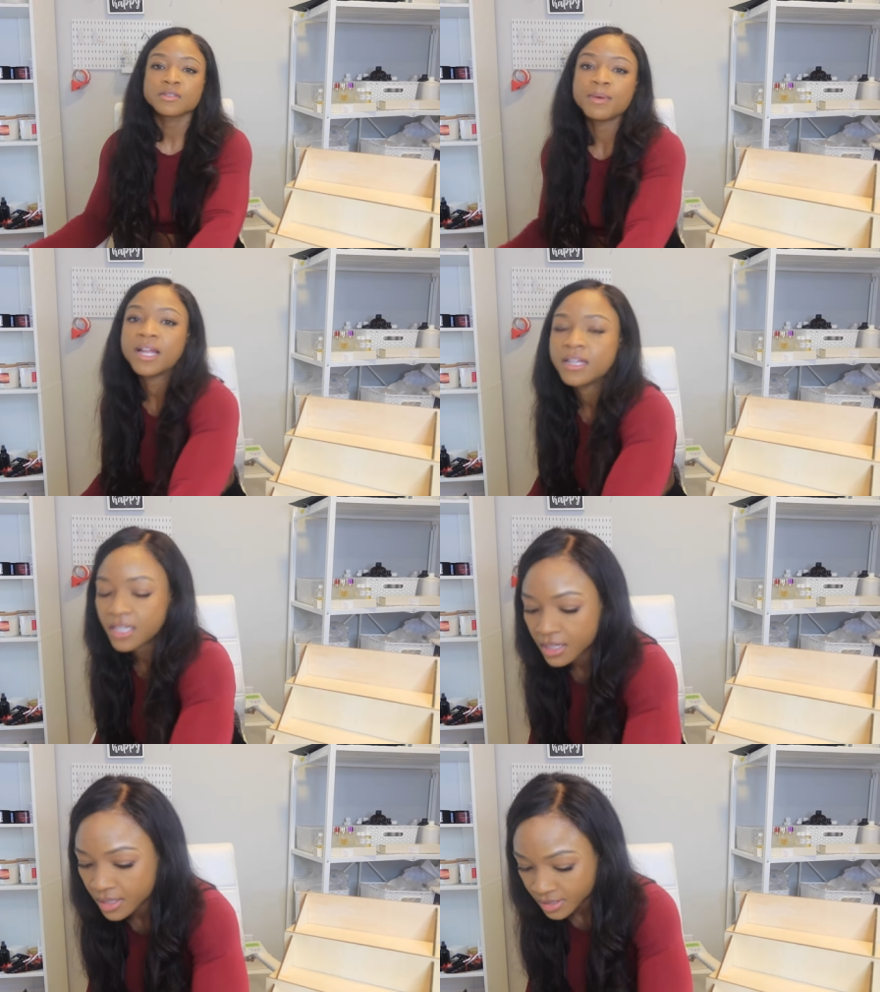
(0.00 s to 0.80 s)
was a bad
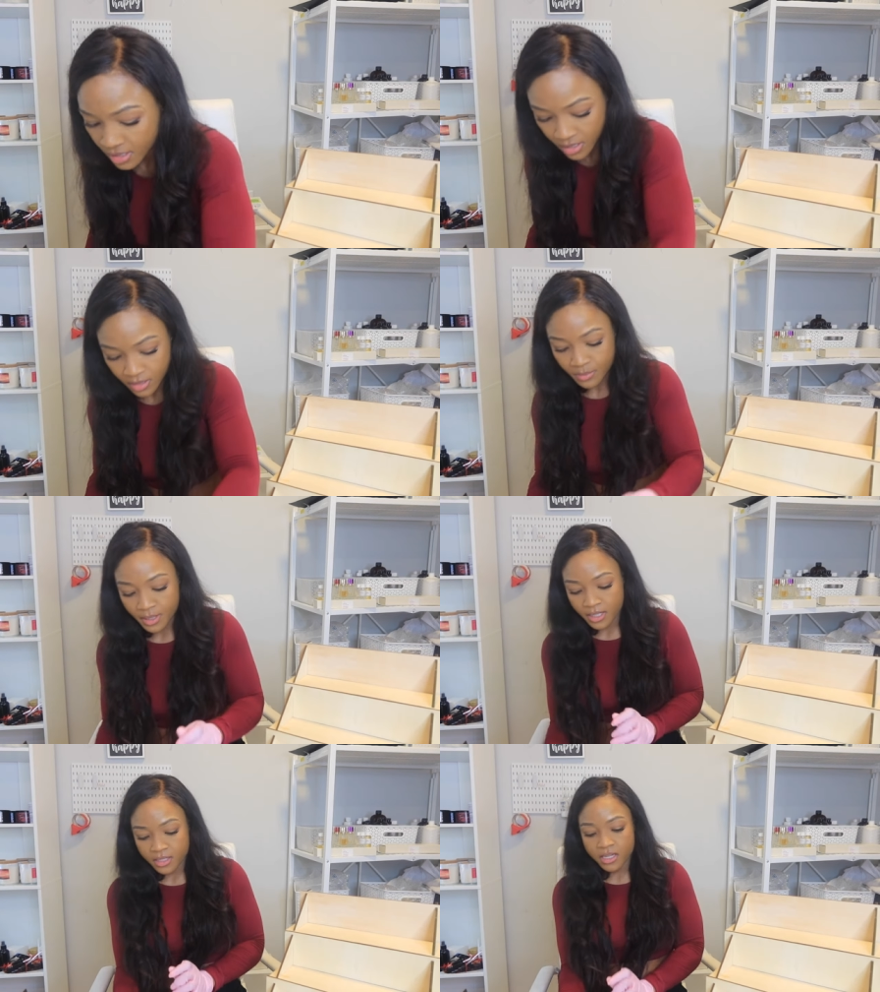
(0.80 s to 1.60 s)
idea
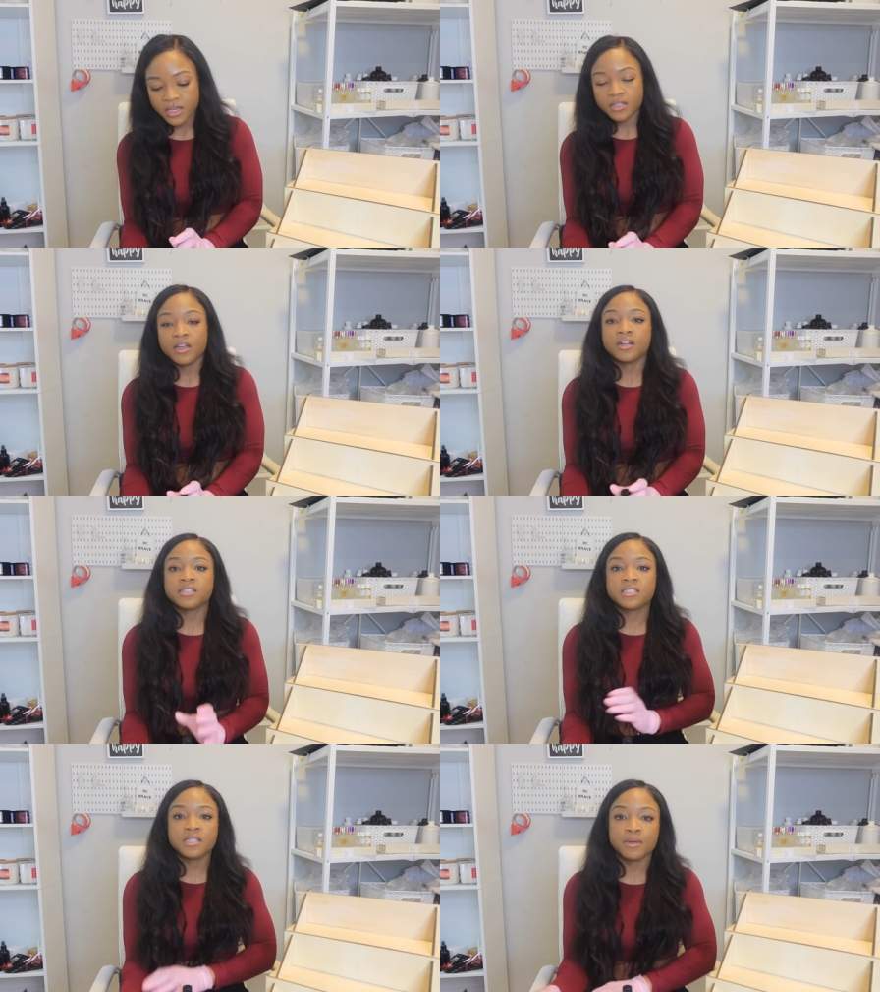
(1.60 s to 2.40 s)
deal. Y'all
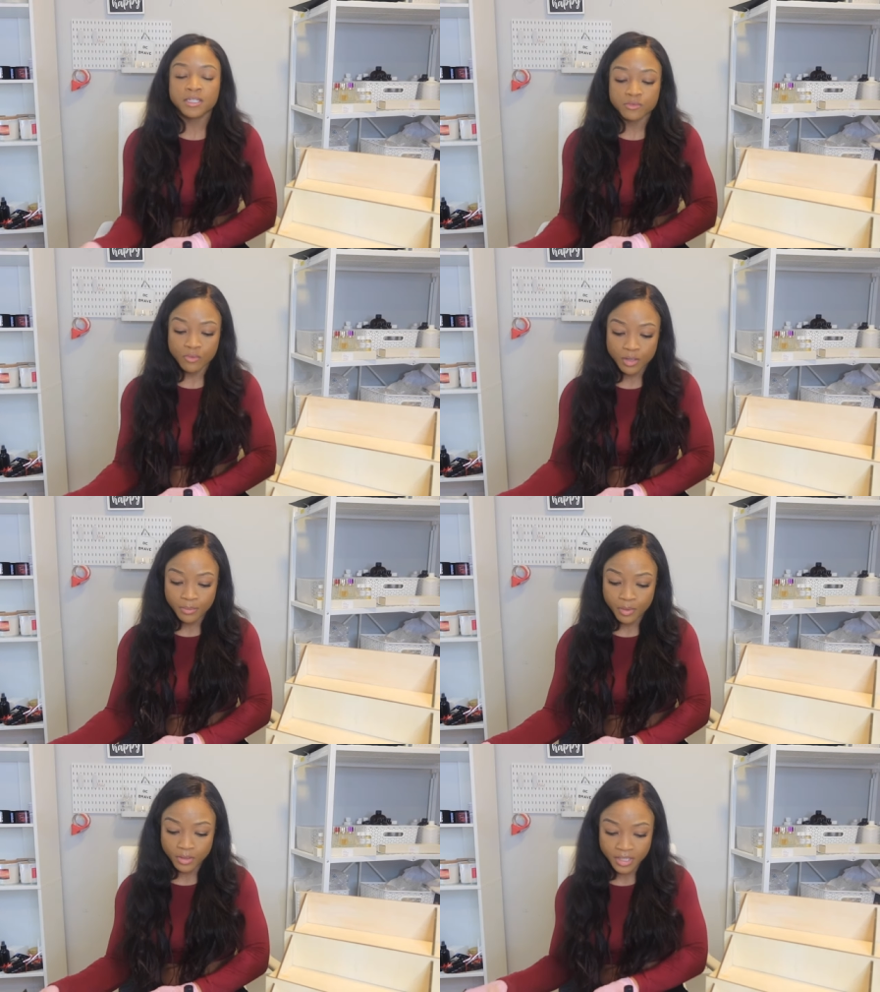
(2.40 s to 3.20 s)
didn't see, but I just
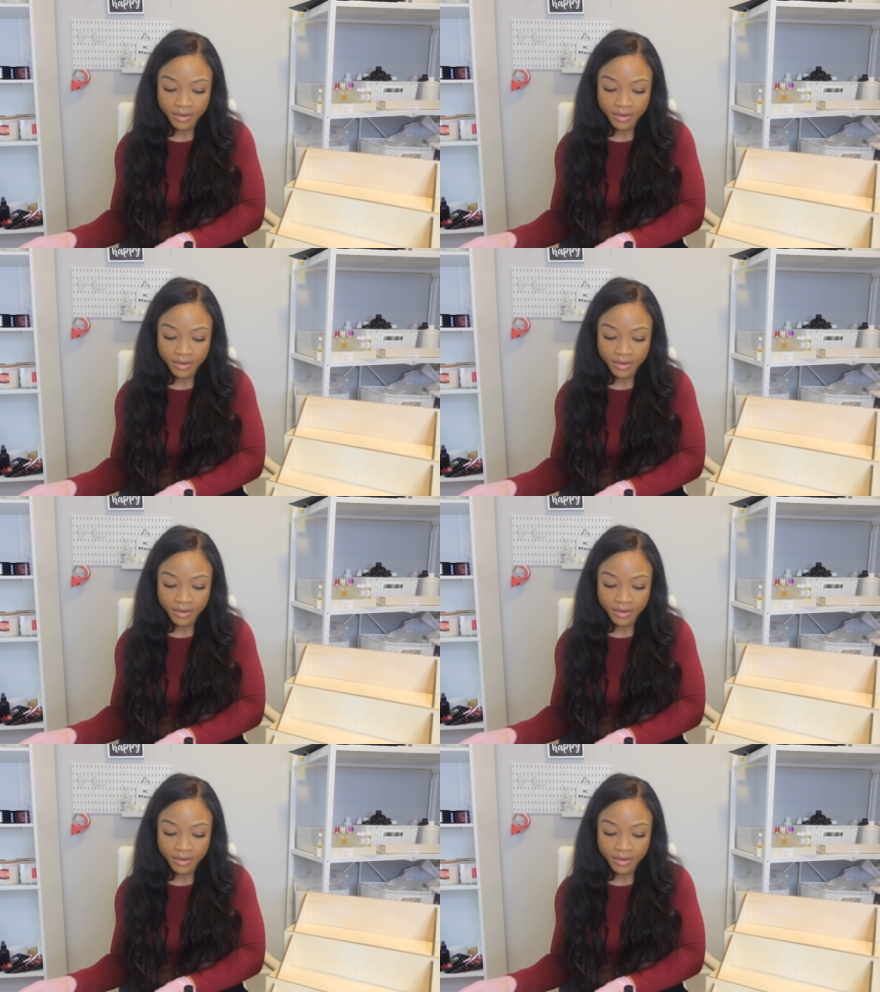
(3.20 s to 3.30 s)
roly poly